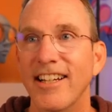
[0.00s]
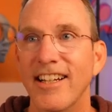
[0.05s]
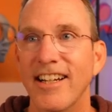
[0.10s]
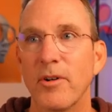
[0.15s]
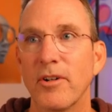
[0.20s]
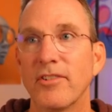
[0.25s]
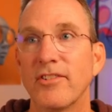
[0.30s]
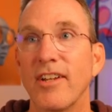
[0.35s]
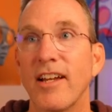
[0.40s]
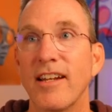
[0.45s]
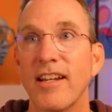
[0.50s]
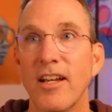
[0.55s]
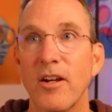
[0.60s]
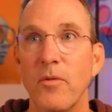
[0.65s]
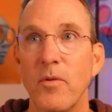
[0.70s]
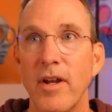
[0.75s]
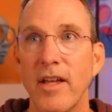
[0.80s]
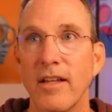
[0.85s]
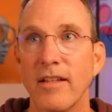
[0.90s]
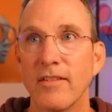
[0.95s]
Worst idea
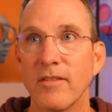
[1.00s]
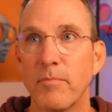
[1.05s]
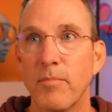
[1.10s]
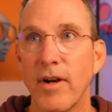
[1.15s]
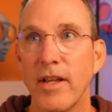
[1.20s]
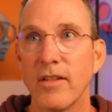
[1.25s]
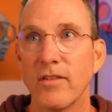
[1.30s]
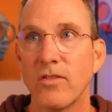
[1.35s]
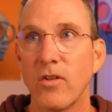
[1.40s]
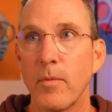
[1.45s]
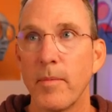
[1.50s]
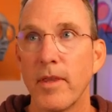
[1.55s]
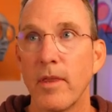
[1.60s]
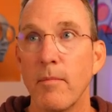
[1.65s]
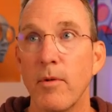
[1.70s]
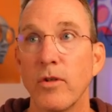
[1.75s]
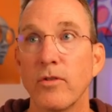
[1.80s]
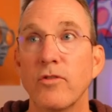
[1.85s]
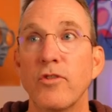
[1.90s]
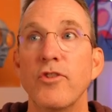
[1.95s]
wins. Brainstorming
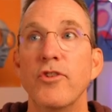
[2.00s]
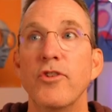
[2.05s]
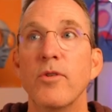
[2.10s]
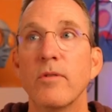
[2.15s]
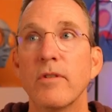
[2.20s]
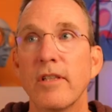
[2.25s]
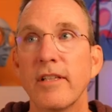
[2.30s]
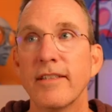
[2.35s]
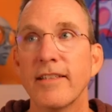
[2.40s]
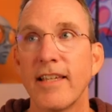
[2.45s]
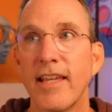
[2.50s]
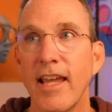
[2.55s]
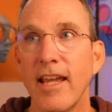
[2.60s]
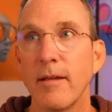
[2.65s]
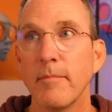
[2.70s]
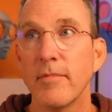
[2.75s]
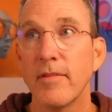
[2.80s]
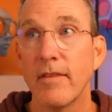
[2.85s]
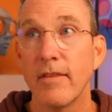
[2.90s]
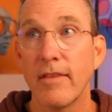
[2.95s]
the most useless
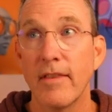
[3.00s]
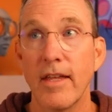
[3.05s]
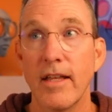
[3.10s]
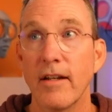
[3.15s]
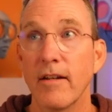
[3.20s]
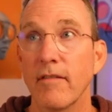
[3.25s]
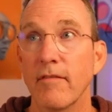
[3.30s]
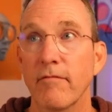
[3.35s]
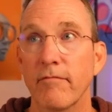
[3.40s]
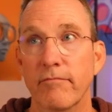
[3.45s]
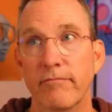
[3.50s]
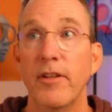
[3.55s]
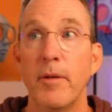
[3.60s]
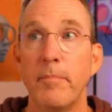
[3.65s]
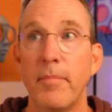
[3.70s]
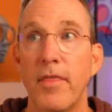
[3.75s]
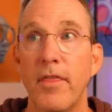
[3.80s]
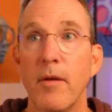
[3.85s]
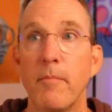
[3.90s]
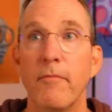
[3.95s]
games, then
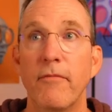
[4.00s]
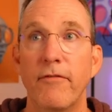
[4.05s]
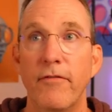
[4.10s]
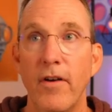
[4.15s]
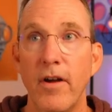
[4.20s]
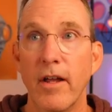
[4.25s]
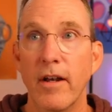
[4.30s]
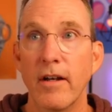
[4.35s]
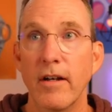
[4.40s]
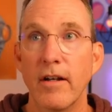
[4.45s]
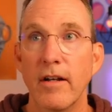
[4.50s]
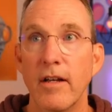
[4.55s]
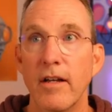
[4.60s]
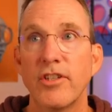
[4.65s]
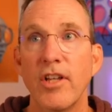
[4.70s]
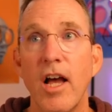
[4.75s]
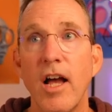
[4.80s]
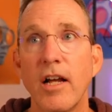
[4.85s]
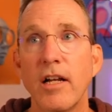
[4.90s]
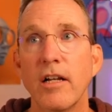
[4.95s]
flip them fun.
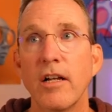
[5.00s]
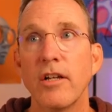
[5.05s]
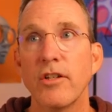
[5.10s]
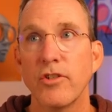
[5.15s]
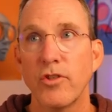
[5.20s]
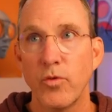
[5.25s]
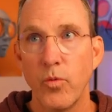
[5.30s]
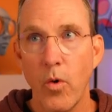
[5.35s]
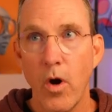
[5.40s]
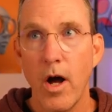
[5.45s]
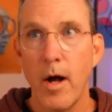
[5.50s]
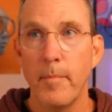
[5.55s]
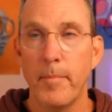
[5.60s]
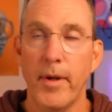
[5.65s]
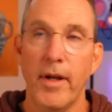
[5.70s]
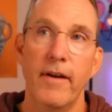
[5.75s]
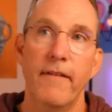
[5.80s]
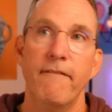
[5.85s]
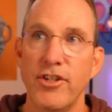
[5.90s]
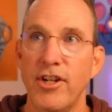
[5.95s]
Sock swamp
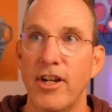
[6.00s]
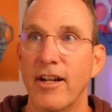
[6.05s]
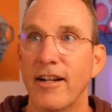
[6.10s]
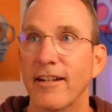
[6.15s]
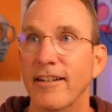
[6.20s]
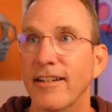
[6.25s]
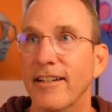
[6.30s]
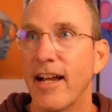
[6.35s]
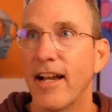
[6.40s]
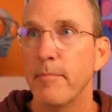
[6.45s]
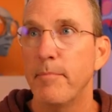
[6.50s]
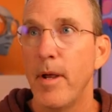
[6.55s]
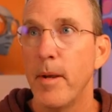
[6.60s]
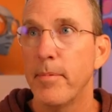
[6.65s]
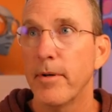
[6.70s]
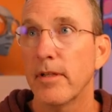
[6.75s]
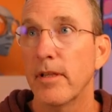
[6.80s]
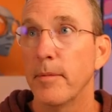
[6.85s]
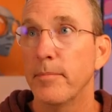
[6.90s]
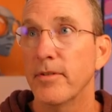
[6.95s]
fishing. Tie
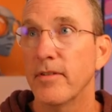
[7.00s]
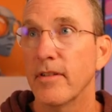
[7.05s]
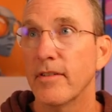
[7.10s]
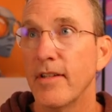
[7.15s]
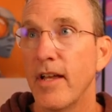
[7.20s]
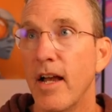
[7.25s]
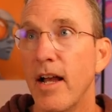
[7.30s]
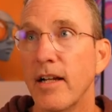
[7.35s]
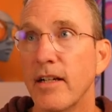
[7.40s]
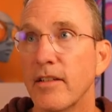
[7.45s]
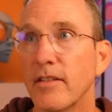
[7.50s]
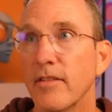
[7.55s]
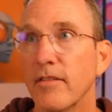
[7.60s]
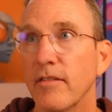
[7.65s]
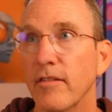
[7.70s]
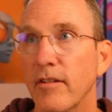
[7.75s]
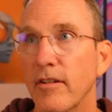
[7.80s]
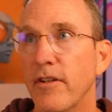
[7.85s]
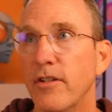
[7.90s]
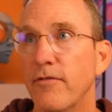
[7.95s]
paper clips to socks,
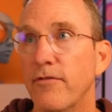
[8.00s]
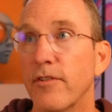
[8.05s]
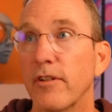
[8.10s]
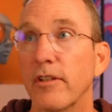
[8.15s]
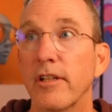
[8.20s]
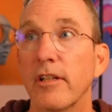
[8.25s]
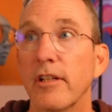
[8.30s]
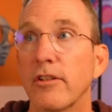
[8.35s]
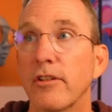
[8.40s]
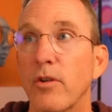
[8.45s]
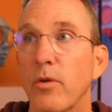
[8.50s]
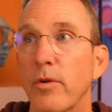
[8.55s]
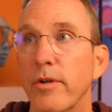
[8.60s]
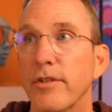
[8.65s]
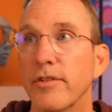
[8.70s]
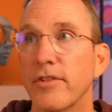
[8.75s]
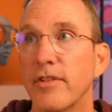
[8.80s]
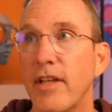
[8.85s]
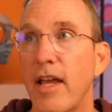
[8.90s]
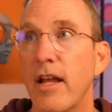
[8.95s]
fish for little
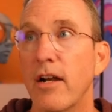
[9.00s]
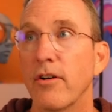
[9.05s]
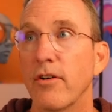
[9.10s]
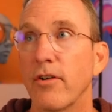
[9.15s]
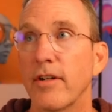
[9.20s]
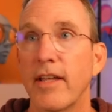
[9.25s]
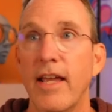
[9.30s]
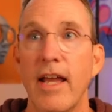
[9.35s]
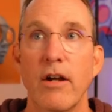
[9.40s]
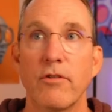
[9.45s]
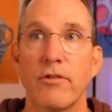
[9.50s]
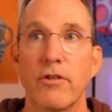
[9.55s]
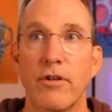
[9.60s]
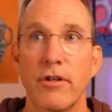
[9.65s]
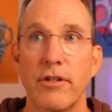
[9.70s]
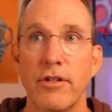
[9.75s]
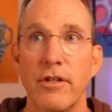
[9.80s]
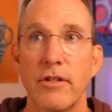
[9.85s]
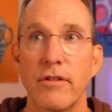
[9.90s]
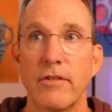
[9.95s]
toys scattered on couch
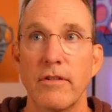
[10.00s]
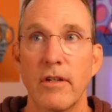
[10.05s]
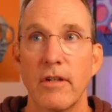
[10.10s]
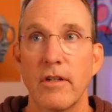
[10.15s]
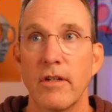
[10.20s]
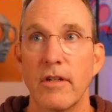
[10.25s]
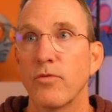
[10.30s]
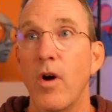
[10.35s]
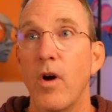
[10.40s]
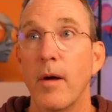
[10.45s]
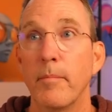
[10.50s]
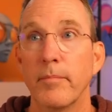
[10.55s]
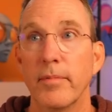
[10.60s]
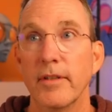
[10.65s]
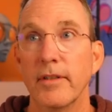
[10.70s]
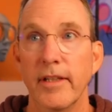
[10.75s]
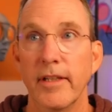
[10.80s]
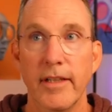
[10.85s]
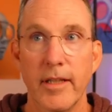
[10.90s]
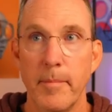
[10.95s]
cushions, swamp
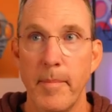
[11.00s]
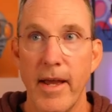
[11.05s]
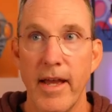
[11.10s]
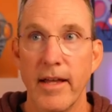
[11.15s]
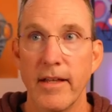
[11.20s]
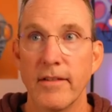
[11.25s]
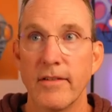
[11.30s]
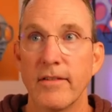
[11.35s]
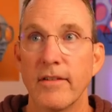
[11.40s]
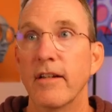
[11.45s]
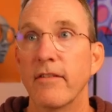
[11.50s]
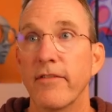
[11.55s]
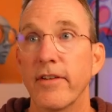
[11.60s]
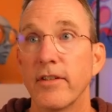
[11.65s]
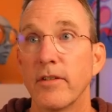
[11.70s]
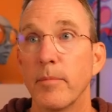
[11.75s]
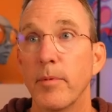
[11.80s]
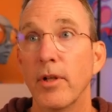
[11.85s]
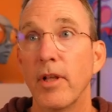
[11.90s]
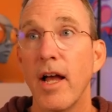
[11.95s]
lily pads.
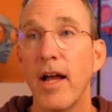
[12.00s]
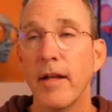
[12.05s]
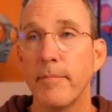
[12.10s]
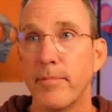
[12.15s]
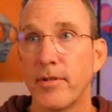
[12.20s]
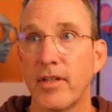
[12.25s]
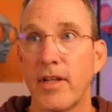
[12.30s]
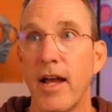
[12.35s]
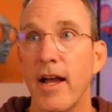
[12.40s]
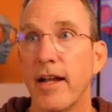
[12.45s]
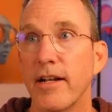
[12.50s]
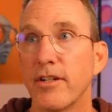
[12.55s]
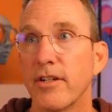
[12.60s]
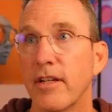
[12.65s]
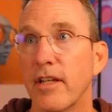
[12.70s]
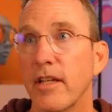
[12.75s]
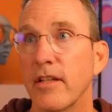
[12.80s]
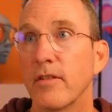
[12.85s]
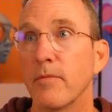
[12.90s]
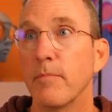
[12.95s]
Invisible hopscotch.
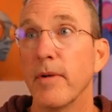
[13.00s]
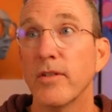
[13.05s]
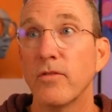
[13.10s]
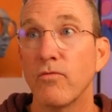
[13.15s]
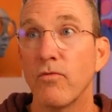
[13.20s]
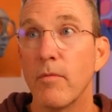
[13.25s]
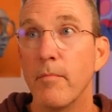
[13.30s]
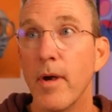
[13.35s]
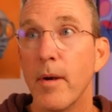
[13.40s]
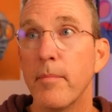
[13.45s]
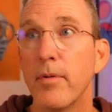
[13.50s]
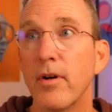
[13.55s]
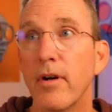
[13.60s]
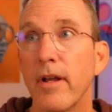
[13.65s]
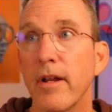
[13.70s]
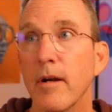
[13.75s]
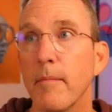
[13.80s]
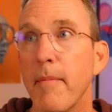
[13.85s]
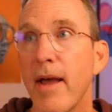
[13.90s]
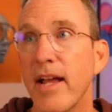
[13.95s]
Kids must remember
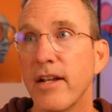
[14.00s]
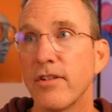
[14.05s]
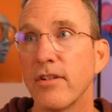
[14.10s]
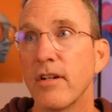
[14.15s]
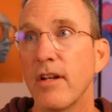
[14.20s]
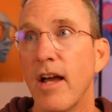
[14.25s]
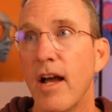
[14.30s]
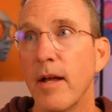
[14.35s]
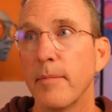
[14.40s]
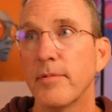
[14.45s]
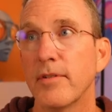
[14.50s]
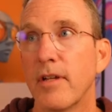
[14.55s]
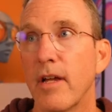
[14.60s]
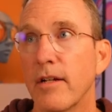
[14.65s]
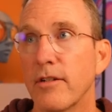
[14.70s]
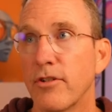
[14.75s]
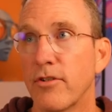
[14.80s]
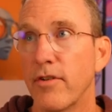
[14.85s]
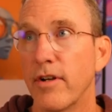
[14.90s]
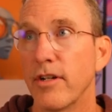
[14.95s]
an imagined
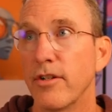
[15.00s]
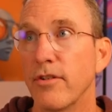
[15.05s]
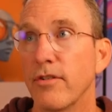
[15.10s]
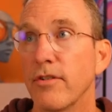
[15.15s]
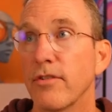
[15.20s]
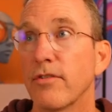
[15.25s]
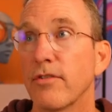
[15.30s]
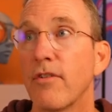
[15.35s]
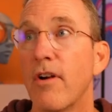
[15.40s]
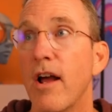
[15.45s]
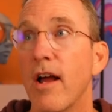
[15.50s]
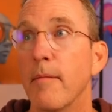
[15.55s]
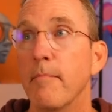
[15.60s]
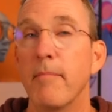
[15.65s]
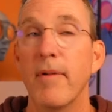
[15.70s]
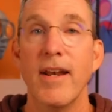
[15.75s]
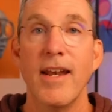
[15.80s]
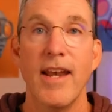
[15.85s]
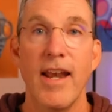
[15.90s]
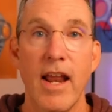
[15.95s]
hopscotch grid you describe,
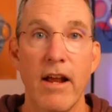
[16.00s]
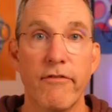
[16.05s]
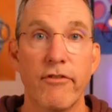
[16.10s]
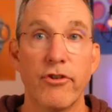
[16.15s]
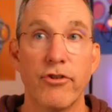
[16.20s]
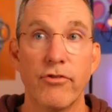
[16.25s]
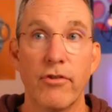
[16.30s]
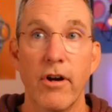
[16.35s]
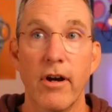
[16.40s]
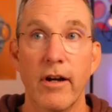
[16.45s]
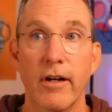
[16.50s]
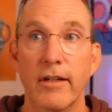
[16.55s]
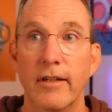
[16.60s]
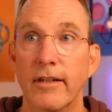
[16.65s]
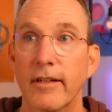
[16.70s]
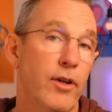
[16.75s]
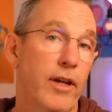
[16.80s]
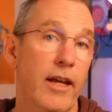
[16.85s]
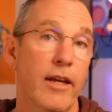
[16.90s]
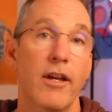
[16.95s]
but never draw.
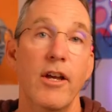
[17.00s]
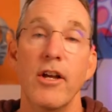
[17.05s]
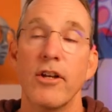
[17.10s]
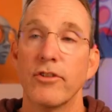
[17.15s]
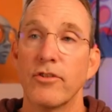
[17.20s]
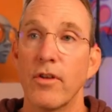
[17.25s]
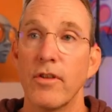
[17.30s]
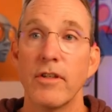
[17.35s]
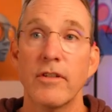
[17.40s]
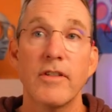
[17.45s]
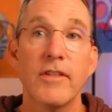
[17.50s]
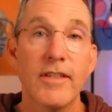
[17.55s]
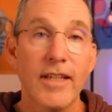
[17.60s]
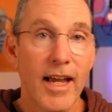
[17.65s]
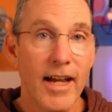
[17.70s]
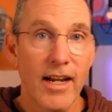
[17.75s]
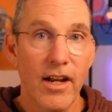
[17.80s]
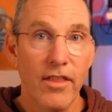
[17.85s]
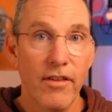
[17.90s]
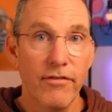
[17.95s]
Okay, so this is
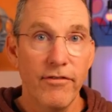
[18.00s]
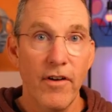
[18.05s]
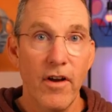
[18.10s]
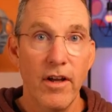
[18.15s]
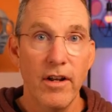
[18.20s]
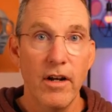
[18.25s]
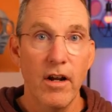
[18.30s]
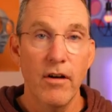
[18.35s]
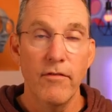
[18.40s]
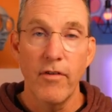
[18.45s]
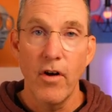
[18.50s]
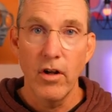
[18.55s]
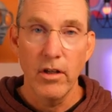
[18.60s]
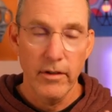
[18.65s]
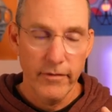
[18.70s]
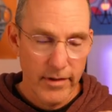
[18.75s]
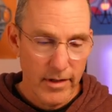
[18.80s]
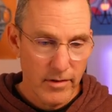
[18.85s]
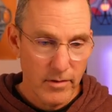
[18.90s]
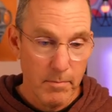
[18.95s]
kind of the fun of all
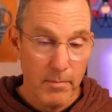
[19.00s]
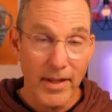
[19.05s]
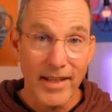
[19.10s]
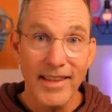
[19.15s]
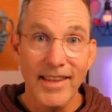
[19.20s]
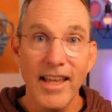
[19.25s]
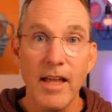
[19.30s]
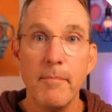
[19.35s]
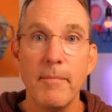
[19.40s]
of this, but